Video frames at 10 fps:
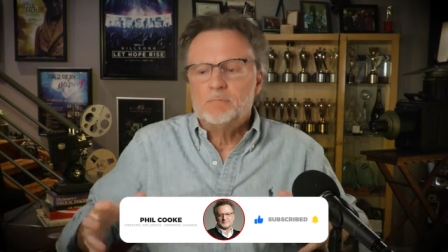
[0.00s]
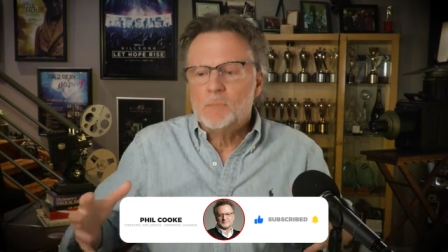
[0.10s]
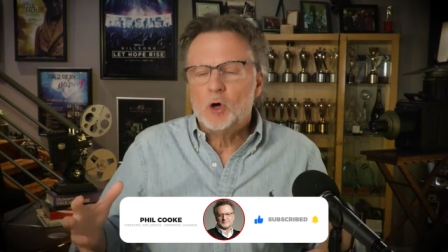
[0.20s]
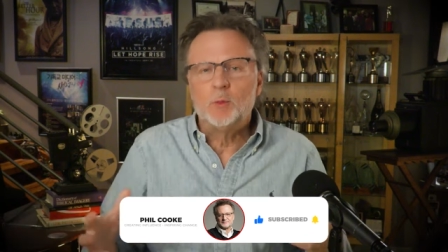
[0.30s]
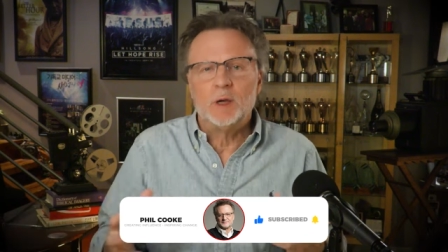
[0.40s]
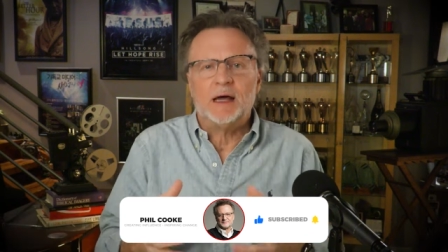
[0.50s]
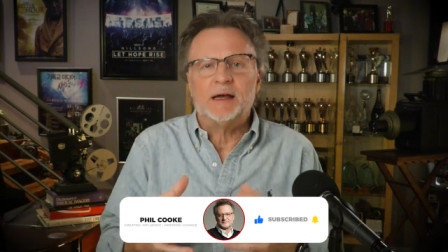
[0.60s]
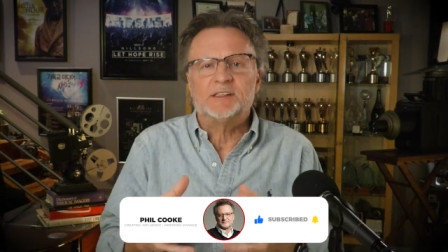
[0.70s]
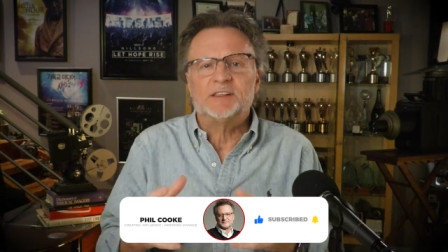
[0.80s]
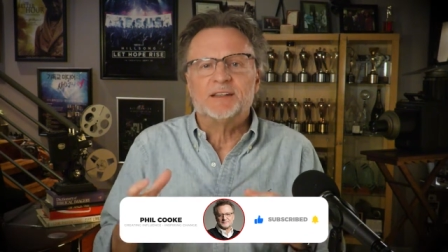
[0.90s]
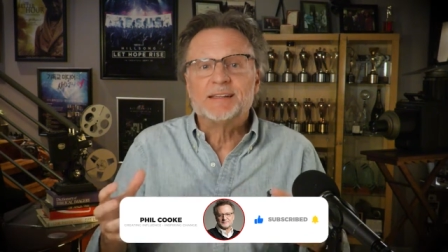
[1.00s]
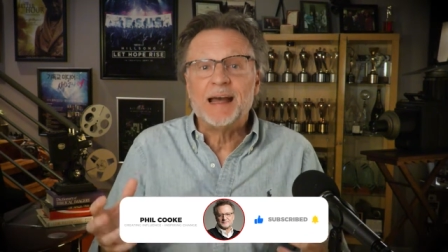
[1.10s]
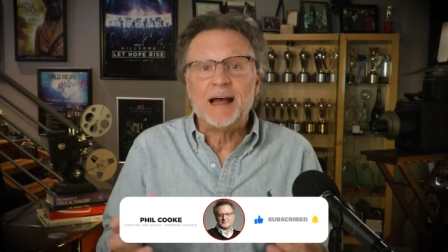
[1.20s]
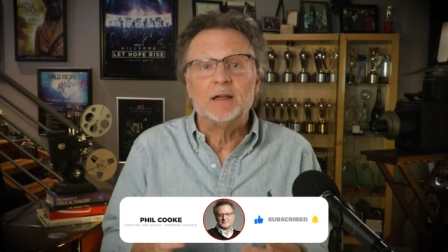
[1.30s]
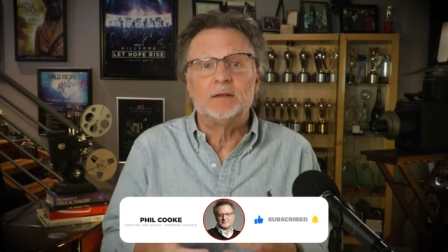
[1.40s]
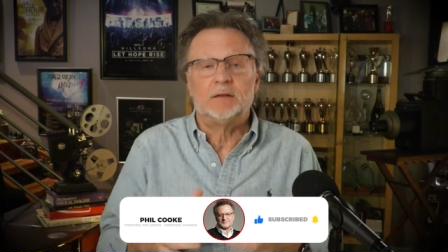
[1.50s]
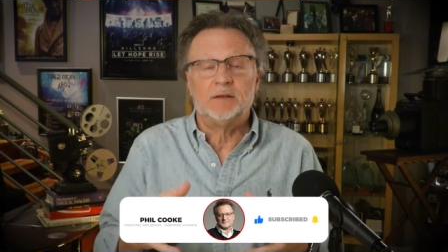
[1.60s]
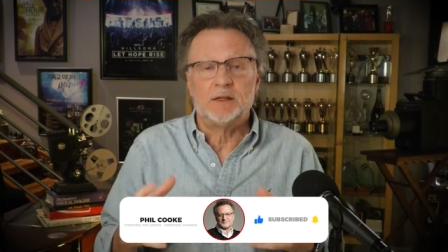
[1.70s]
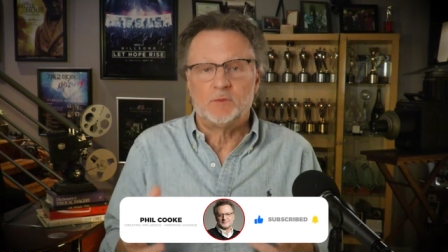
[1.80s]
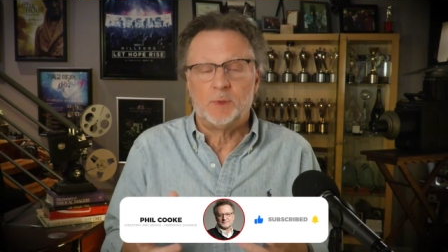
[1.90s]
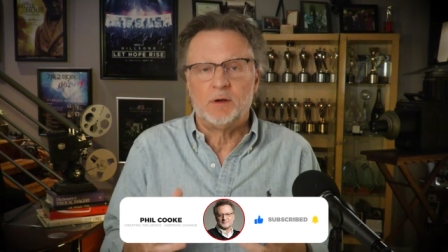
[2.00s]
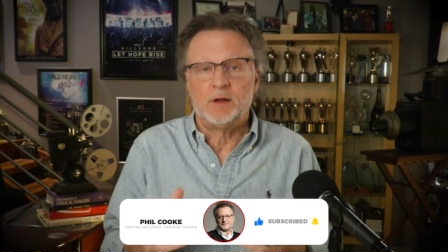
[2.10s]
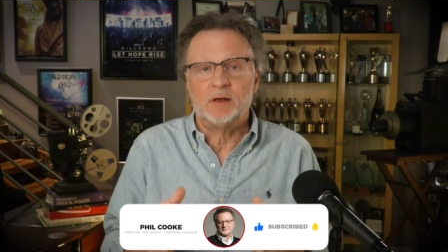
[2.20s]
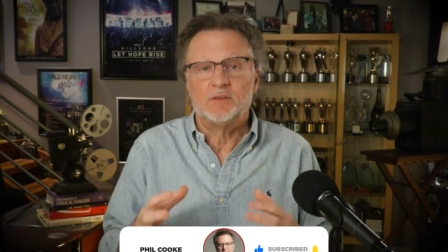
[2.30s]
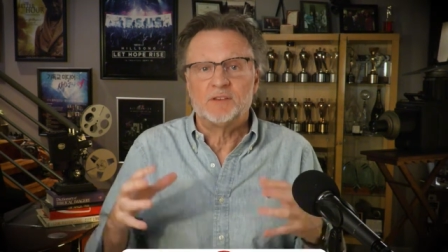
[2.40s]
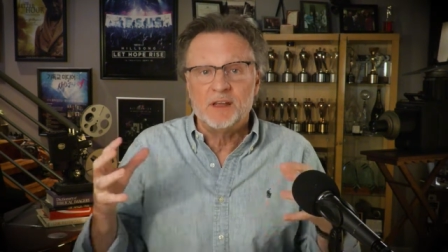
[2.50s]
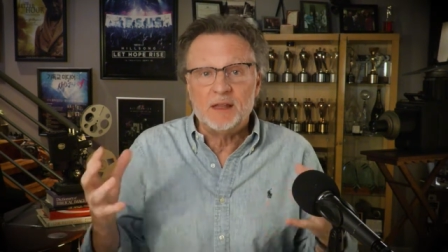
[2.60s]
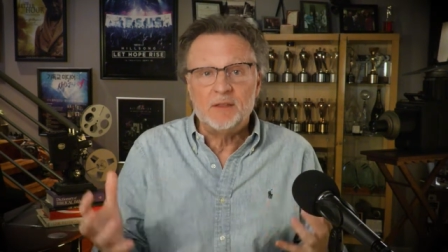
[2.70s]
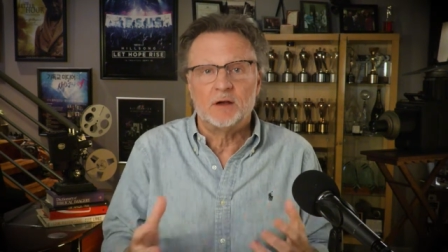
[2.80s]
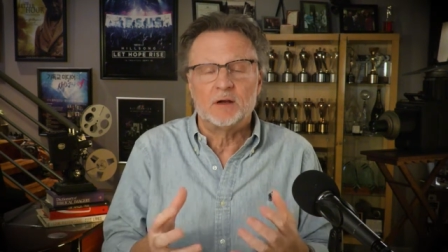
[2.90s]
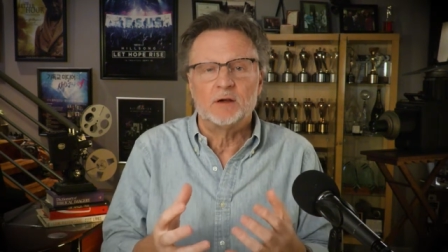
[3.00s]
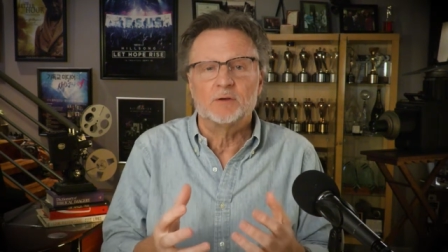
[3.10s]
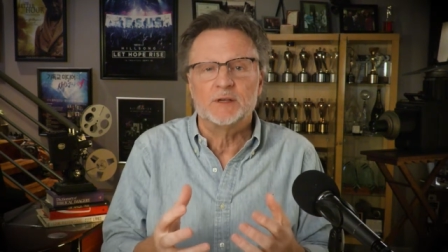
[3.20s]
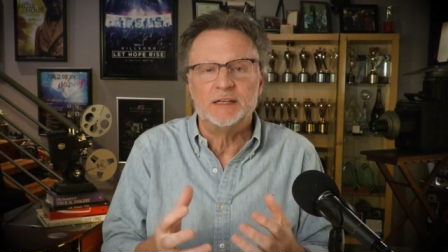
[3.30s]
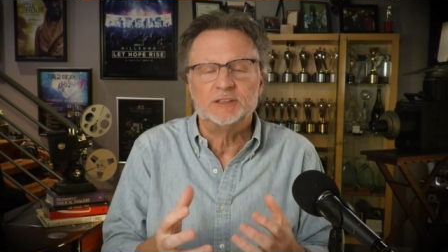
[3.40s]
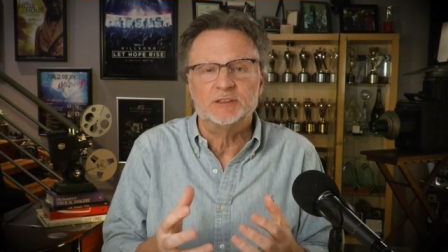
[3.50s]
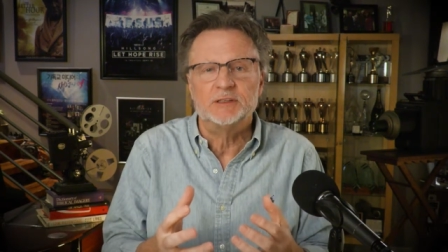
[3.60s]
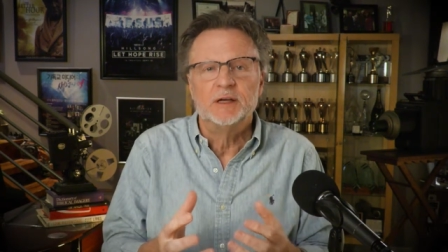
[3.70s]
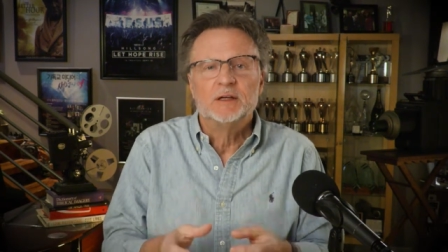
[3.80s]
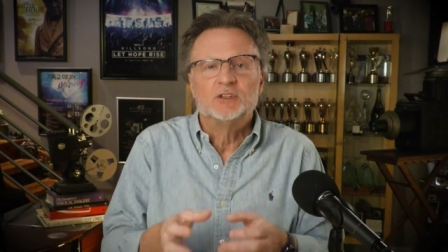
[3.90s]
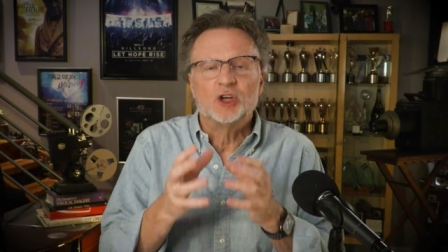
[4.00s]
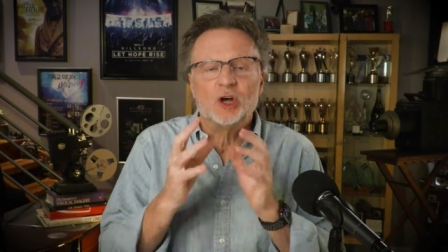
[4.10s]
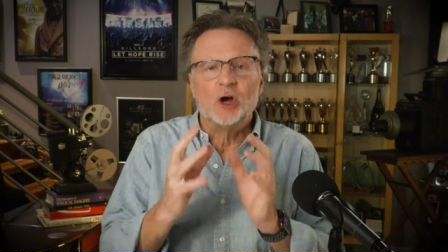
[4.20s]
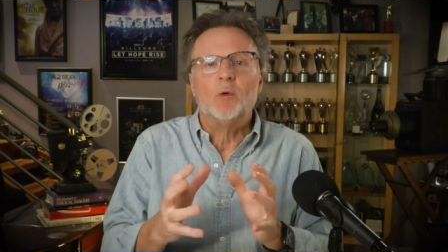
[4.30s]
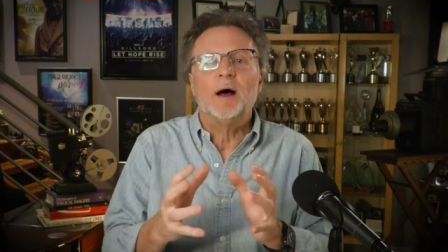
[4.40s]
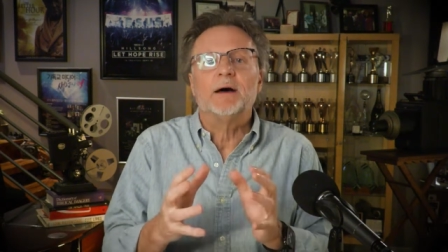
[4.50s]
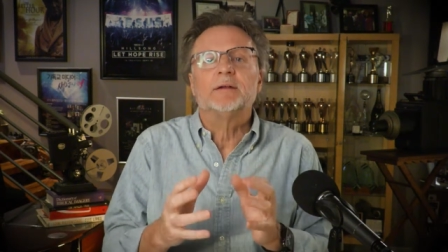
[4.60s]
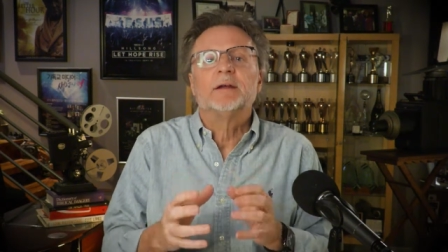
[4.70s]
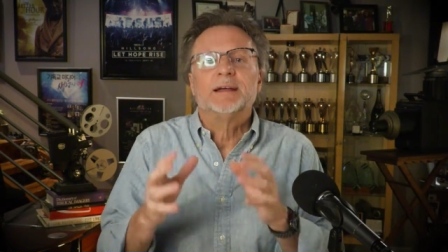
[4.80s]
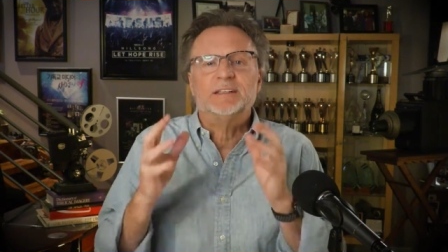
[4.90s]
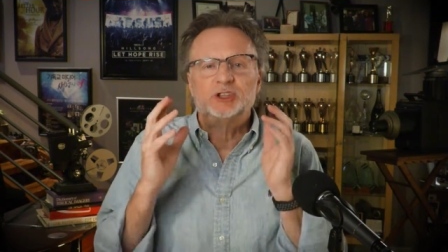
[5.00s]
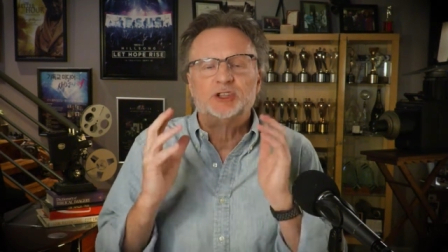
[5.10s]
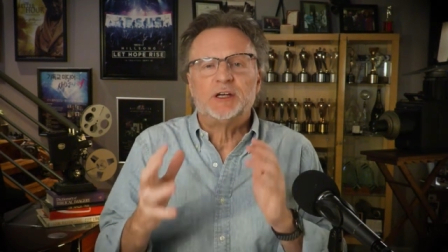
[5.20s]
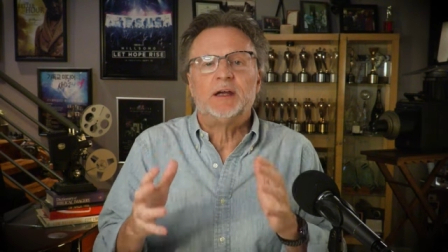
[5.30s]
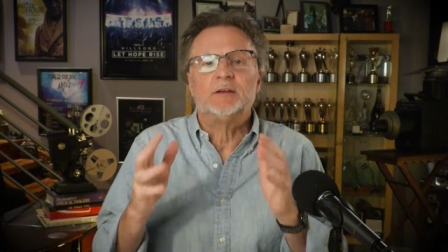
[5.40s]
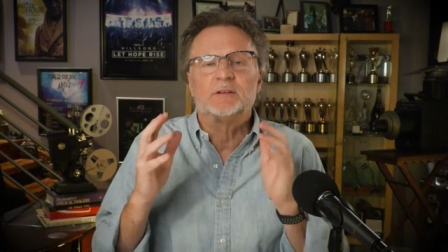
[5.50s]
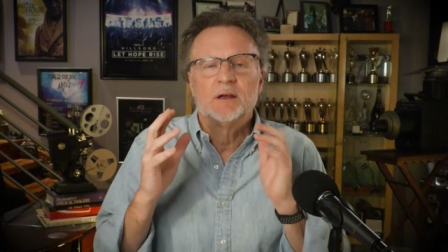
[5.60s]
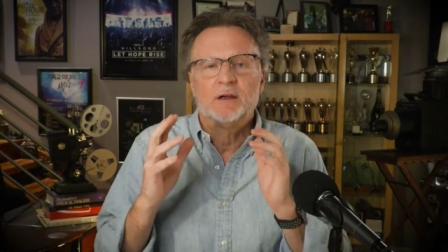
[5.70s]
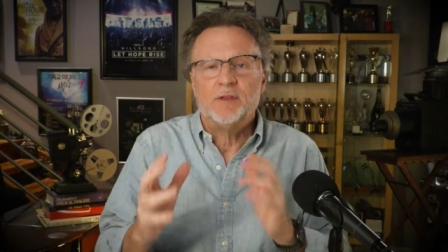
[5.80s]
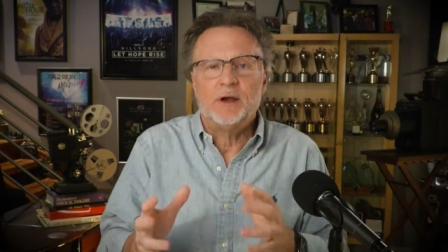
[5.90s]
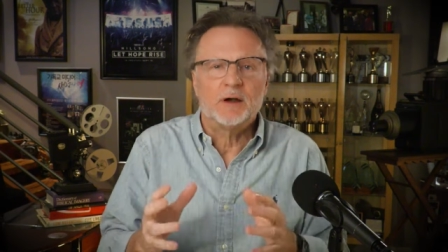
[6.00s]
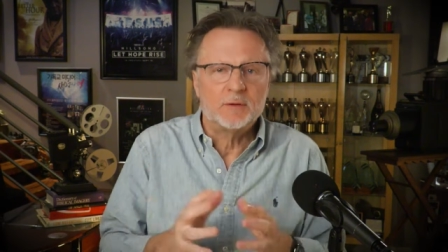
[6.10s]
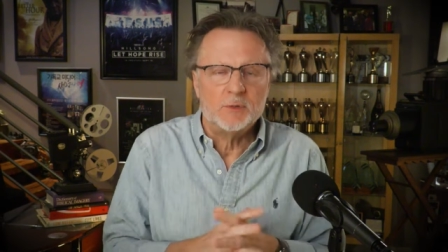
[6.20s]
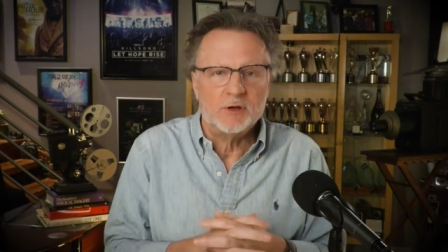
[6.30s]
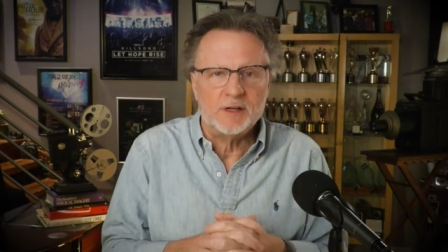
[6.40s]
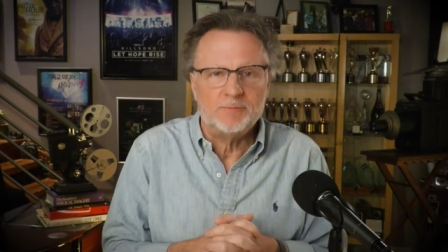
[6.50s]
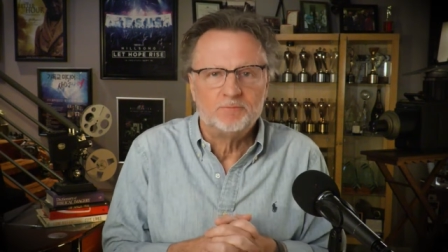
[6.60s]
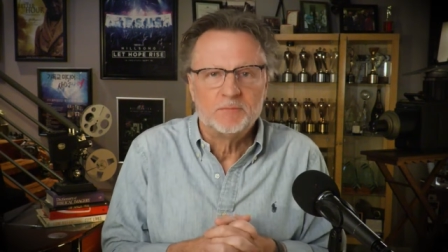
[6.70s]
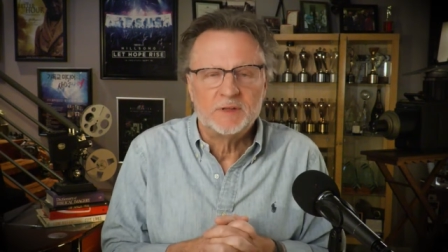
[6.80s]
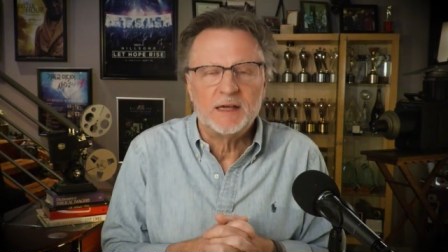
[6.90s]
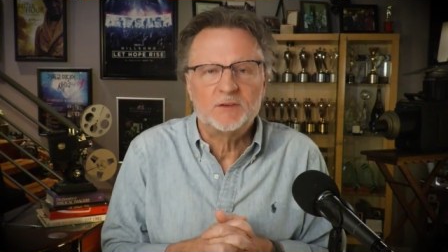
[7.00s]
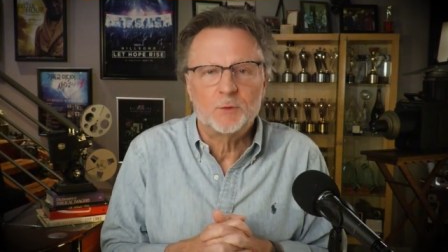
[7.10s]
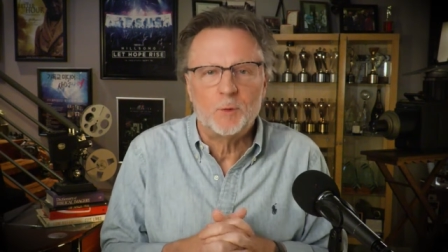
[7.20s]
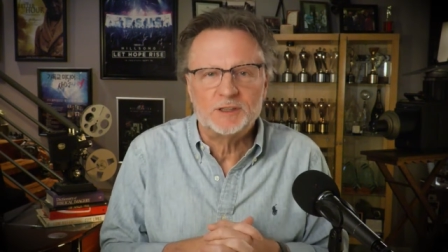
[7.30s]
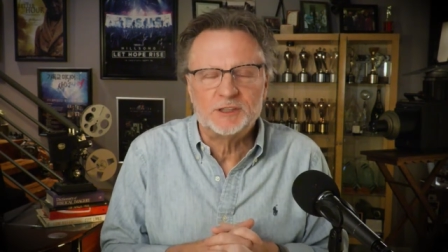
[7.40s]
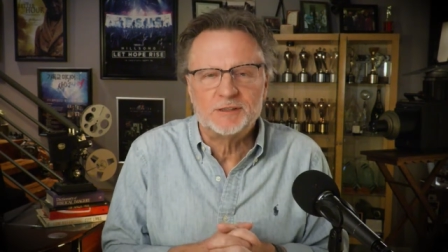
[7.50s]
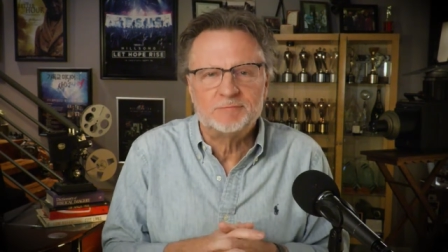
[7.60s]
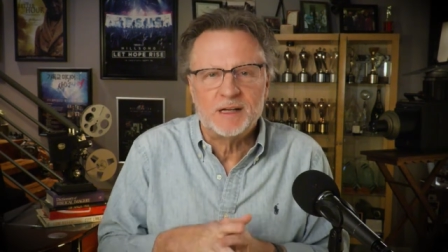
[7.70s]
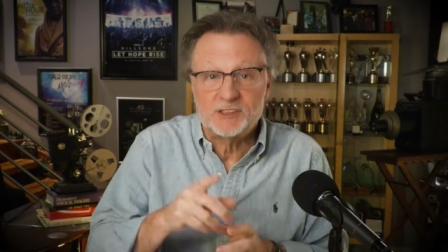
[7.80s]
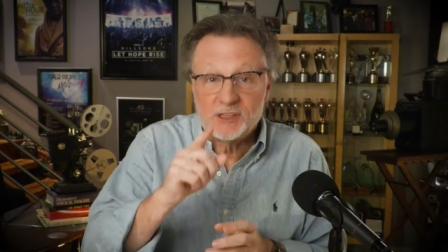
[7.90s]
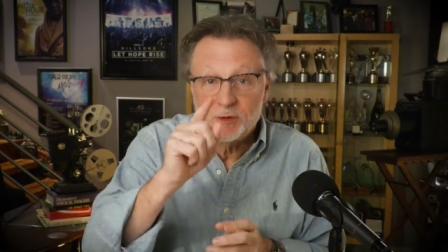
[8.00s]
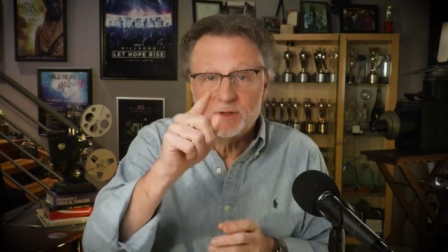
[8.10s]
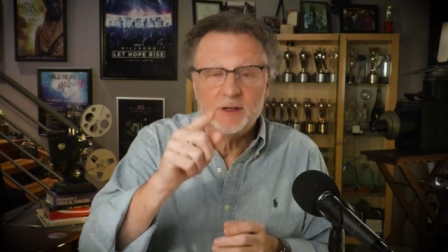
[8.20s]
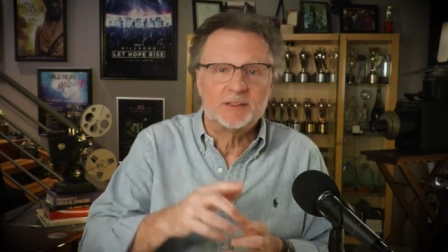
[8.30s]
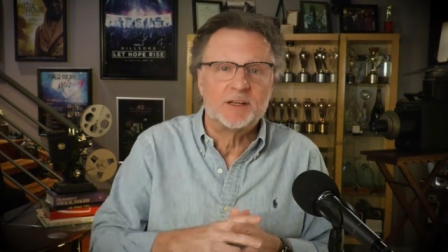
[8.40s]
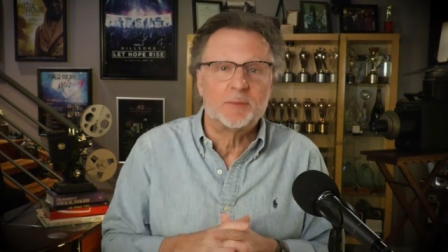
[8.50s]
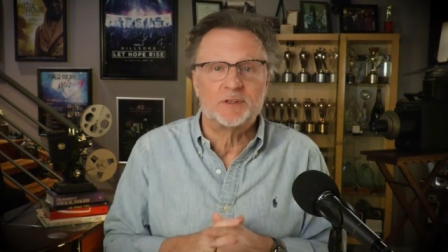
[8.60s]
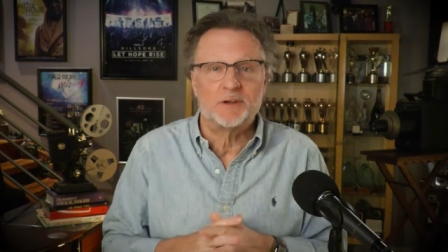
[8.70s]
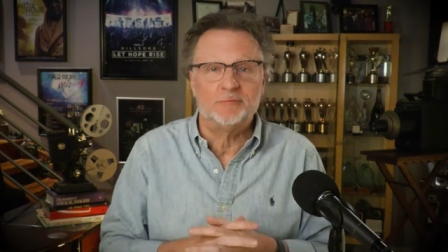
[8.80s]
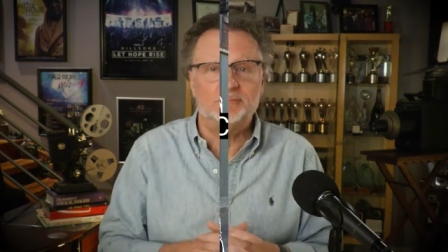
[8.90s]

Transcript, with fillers: mobilizing the talent and the experience that's in their congregation to go out and change their community. Thanks for watching. I'll see you on the next episode.